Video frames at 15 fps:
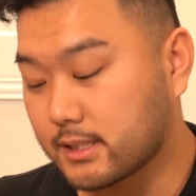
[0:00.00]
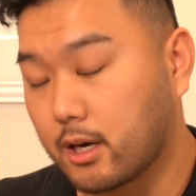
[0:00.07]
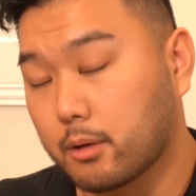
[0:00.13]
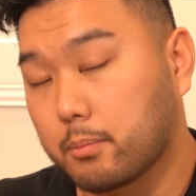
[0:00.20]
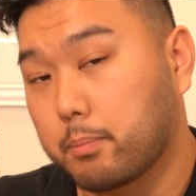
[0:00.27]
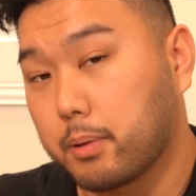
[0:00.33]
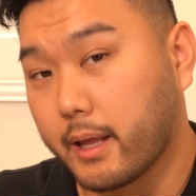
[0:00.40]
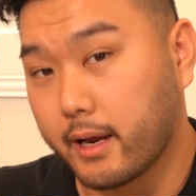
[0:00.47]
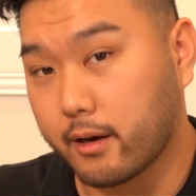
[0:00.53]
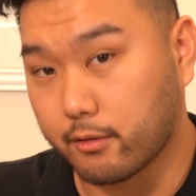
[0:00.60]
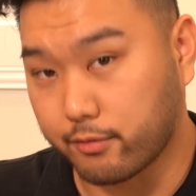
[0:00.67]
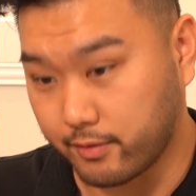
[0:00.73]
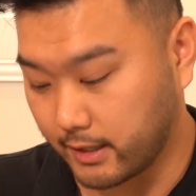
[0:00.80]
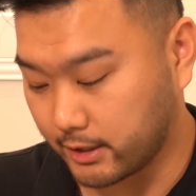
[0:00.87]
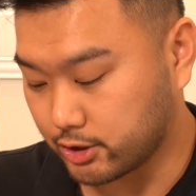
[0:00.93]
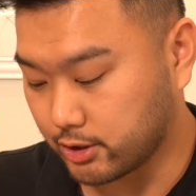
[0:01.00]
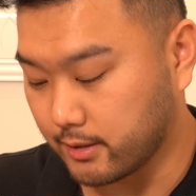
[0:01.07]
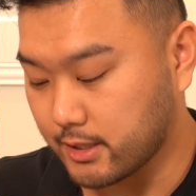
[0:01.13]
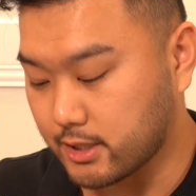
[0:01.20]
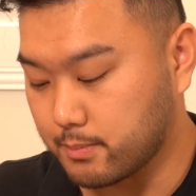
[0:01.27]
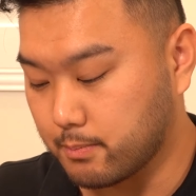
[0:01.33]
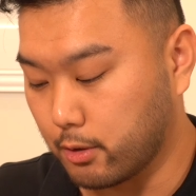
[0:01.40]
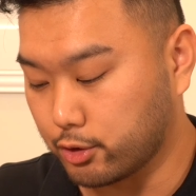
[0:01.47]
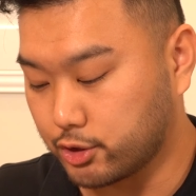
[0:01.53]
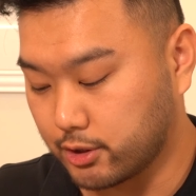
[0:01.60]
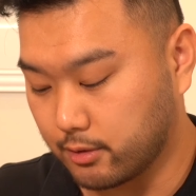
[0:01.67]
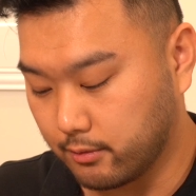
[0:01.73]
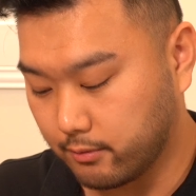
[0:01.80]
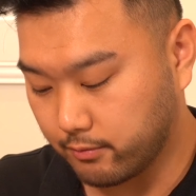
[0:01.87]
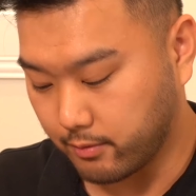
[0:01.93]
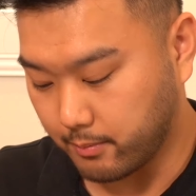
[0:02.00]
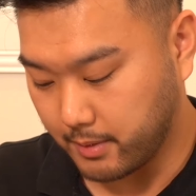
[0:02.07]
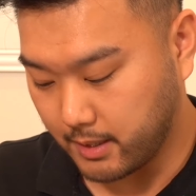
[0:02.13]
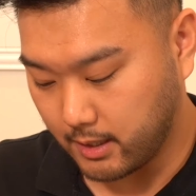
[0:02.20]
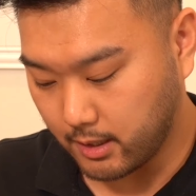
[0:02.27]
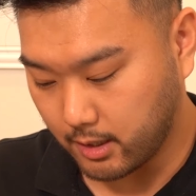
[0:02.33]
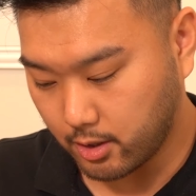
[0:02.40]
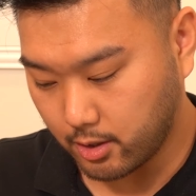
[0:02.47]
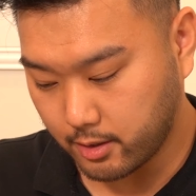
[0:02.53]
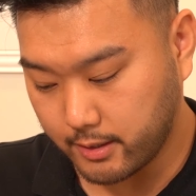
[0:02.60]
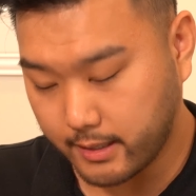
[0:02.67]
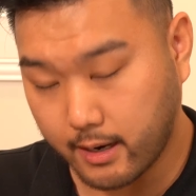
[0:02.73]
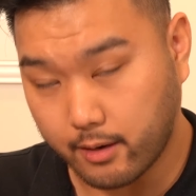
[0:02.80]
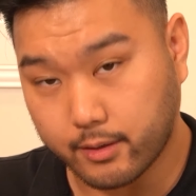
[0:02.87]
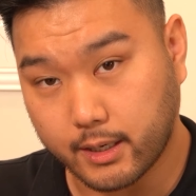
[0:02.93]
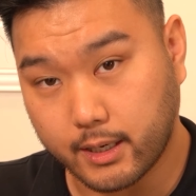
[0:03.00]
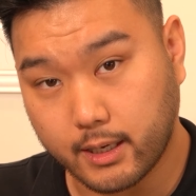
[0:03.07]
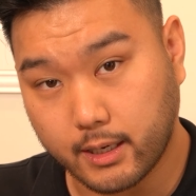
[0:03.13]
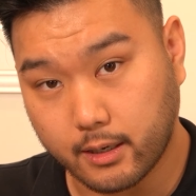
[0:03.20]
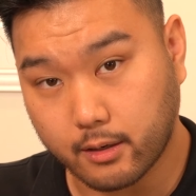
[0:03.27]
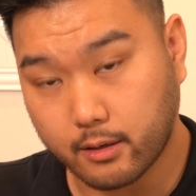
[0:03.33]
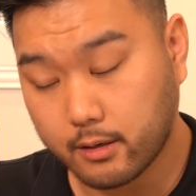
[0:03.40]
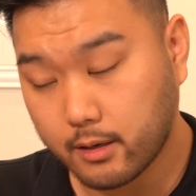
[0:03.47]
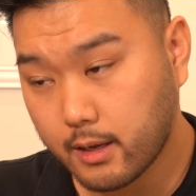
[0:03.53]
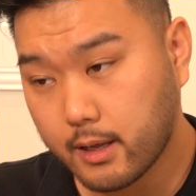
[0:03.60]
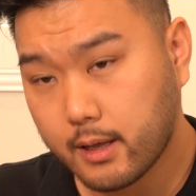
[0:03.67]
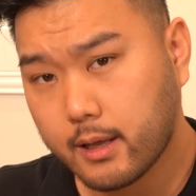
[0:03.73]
is called plantar flexion, this motion from here down to here.